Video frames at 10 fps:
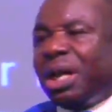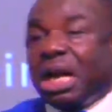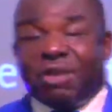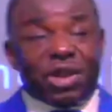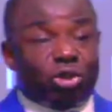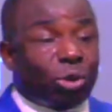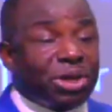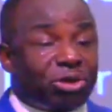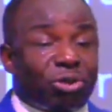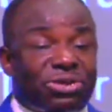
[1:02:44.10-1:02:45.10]
Even during
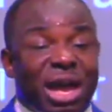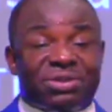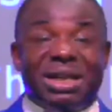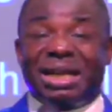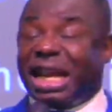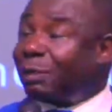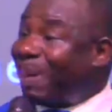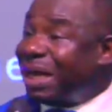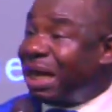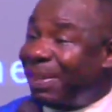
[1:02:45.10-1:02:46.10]
the 2008
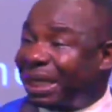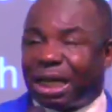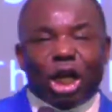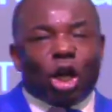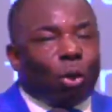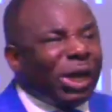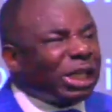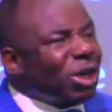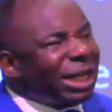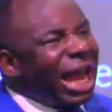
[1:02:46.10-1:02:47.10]
pandemic,
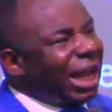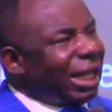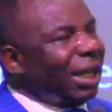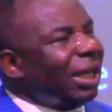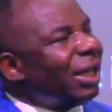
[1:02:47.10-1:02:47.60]
with no lack,